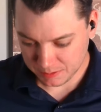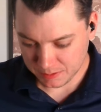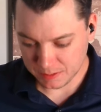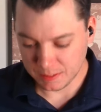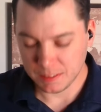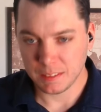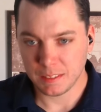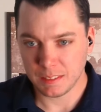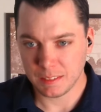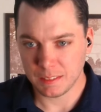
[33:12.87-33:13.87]

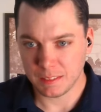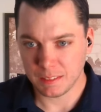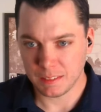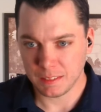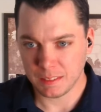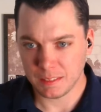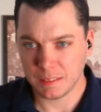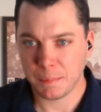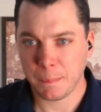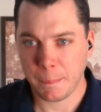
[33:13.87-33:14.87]

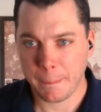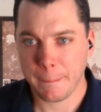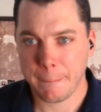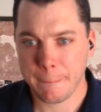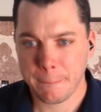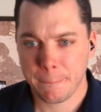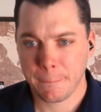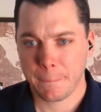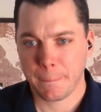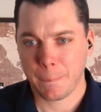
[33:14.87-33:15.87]

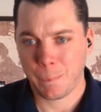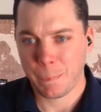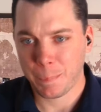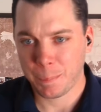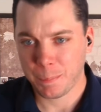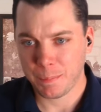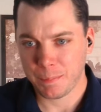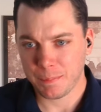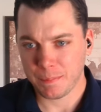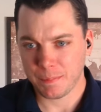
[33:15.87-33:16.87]
(not speaking)